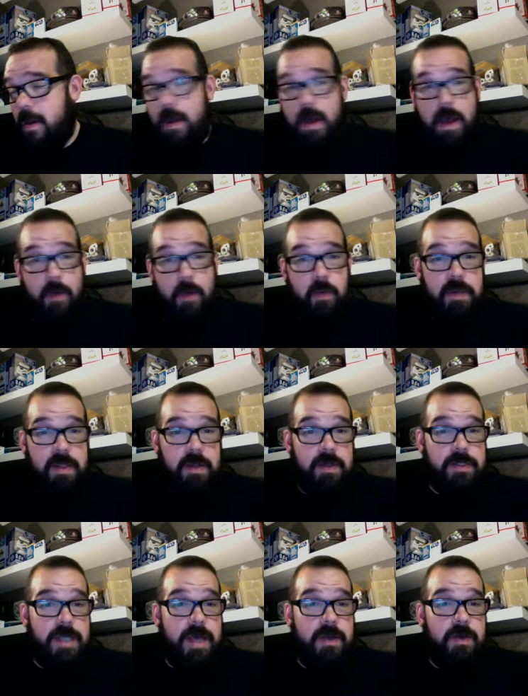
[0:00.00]
I will be there
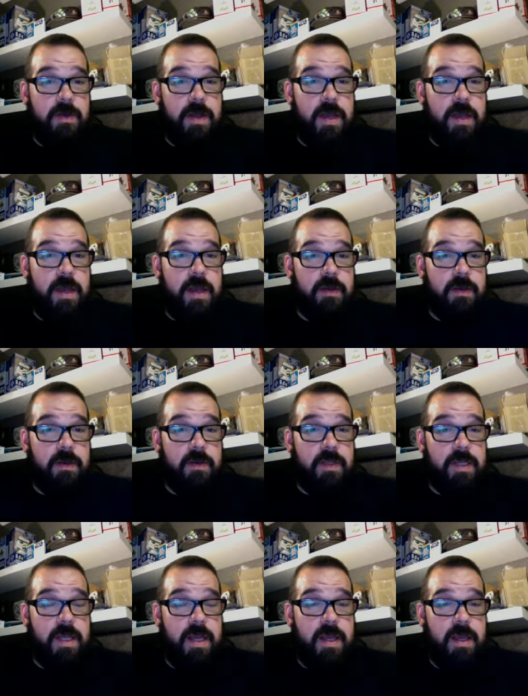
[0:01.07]
Saturday during the
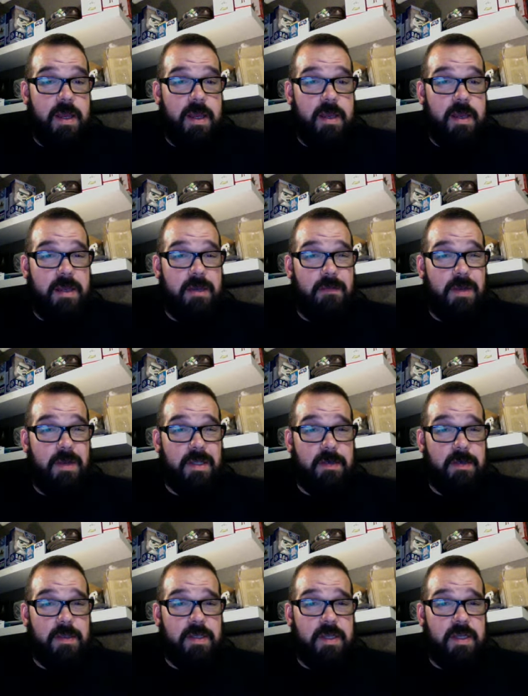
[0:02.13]
day and possibly
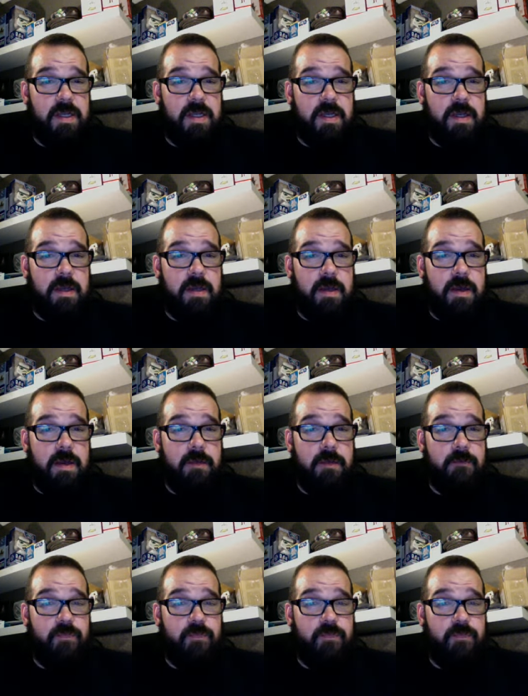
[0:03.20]
Sunday um,